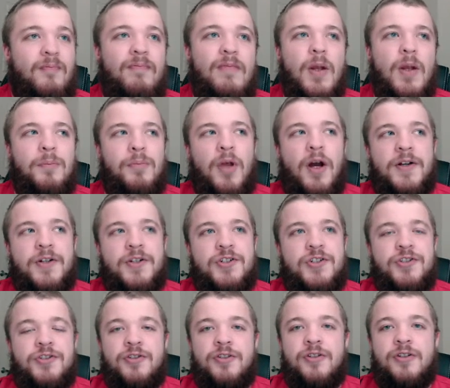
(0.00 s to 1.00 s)
not
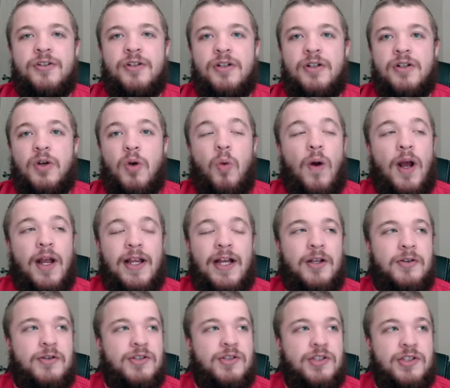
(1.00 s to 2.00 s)
sure quite how
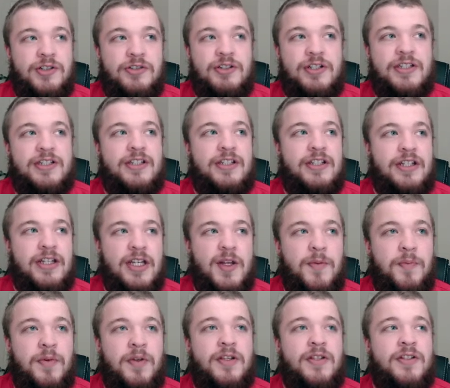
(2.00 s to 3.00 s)
serious the hip
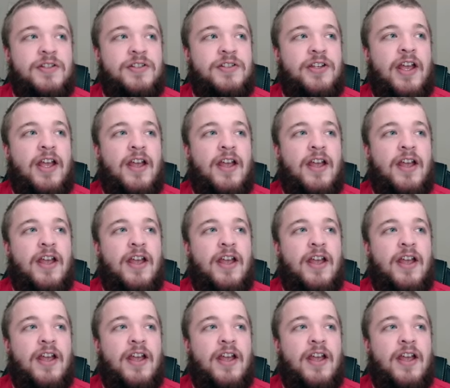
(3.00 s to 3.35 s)
is.